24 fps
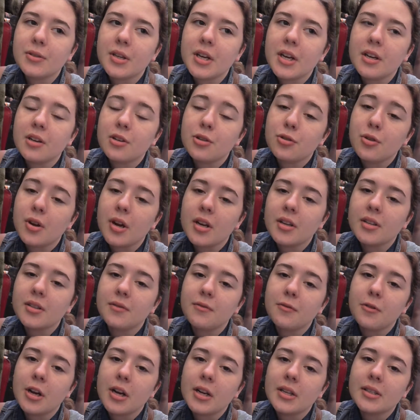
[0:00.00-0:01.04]
to take a train to
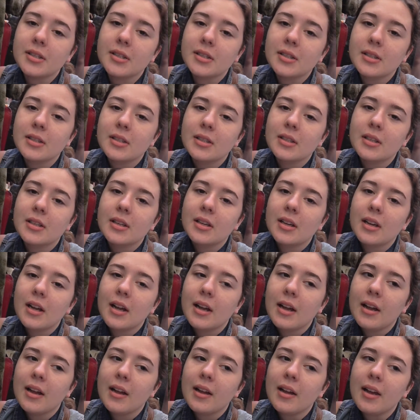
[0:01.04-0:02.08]
France.
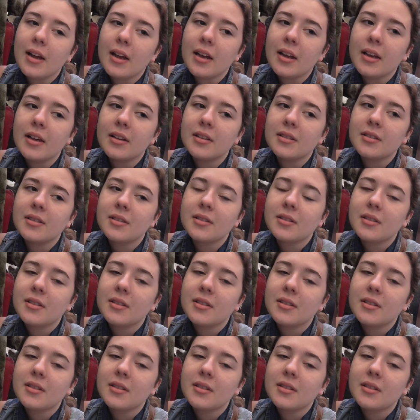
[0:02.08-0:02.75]
And